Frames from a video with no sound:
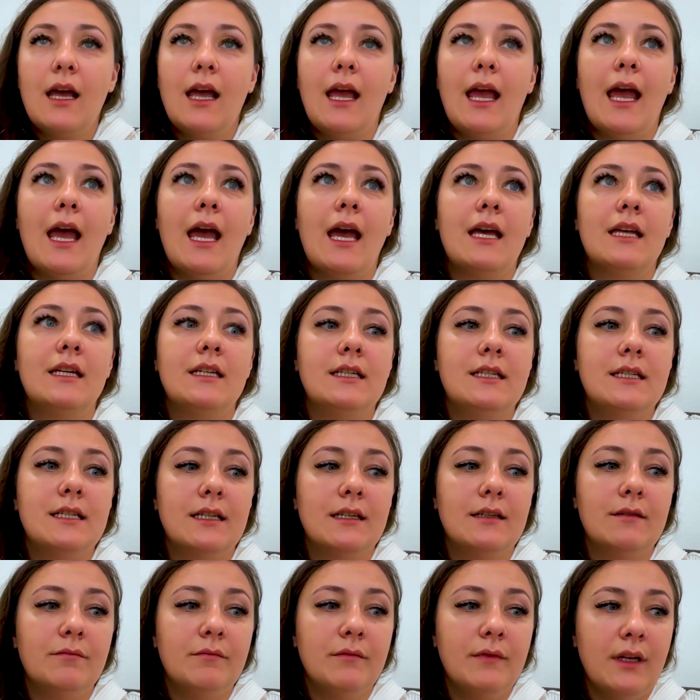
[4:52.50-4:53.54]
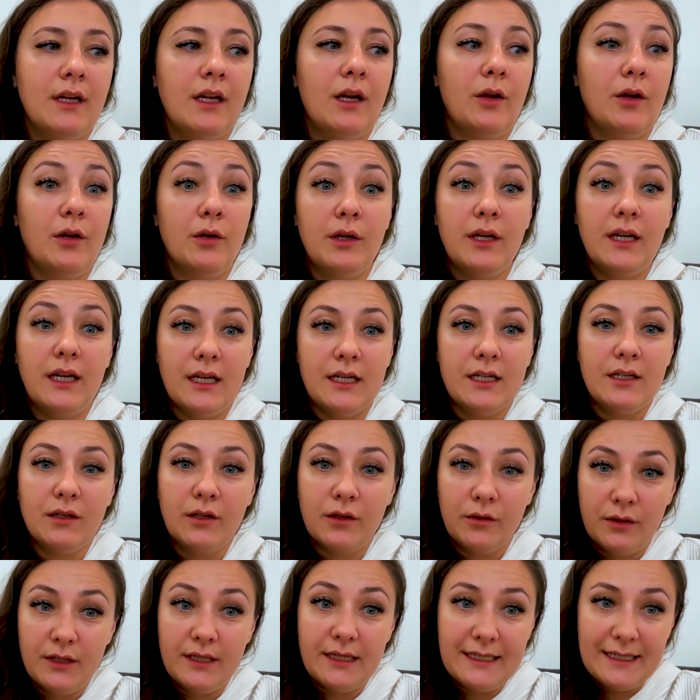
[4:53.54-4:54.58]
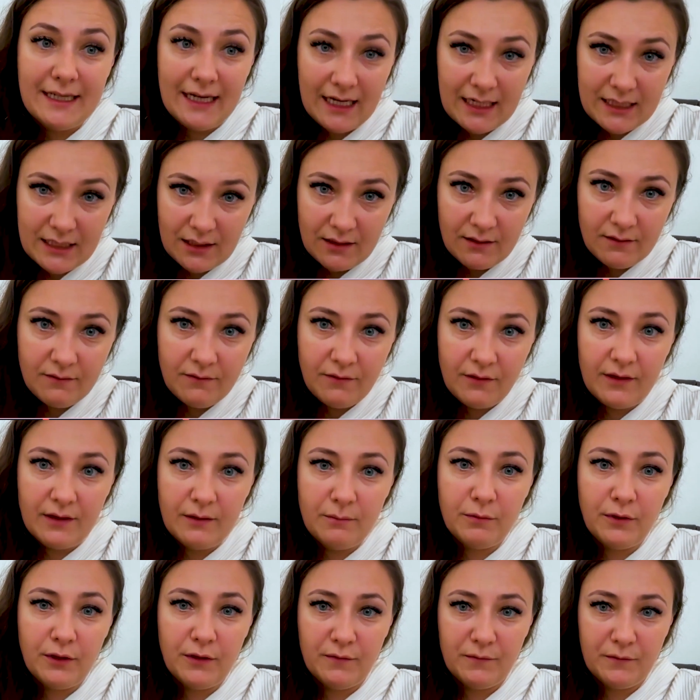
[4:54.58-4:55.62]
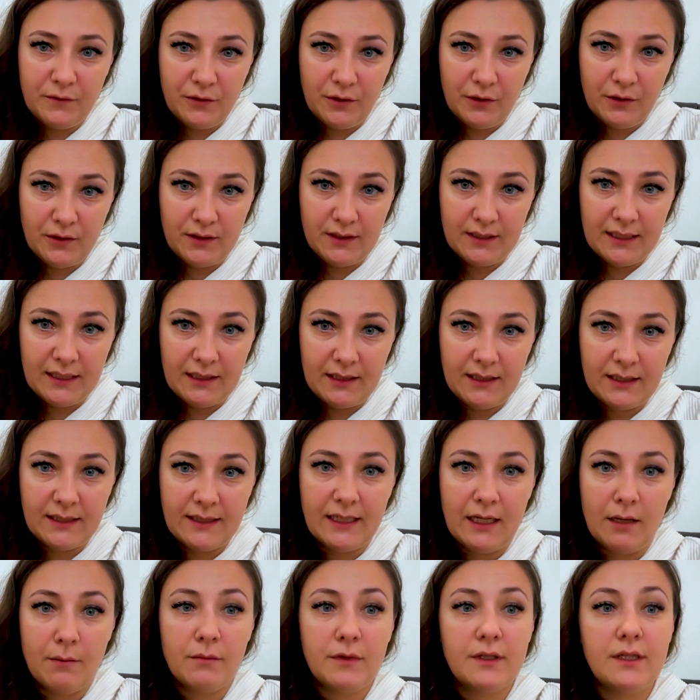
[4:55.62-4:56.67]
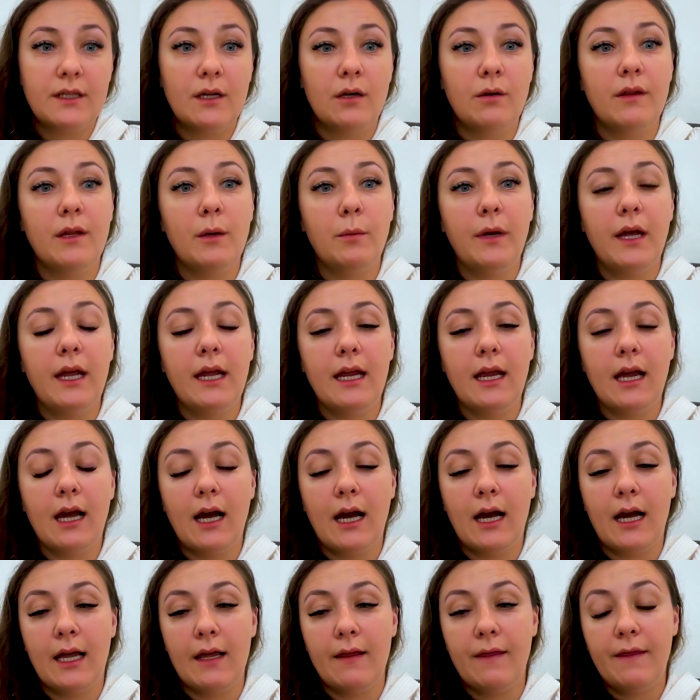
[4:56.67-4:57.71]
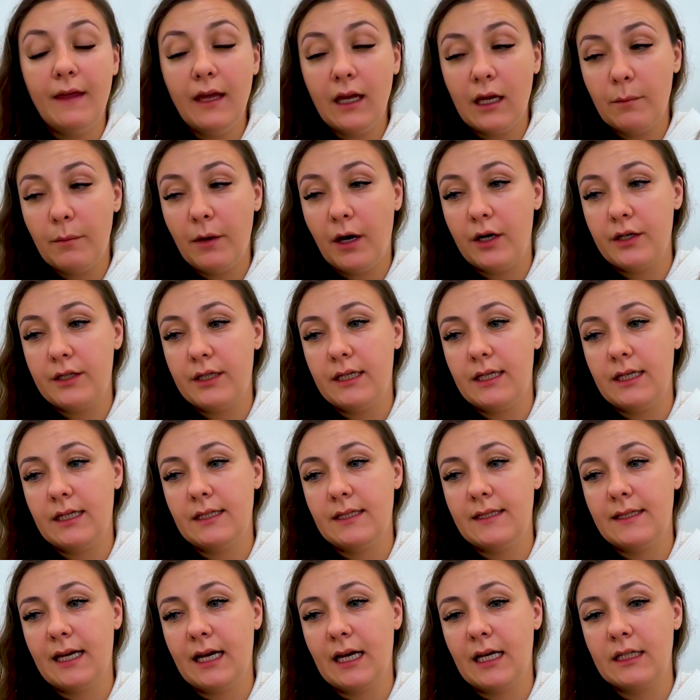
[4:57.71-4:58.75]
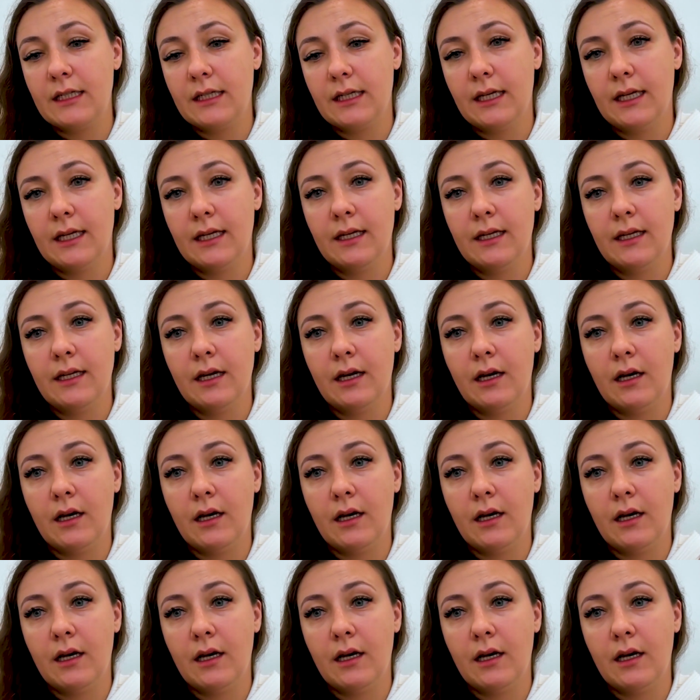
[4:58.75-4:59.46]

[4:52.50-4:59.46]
and you need good data to use that with them. So the way I think about it is that in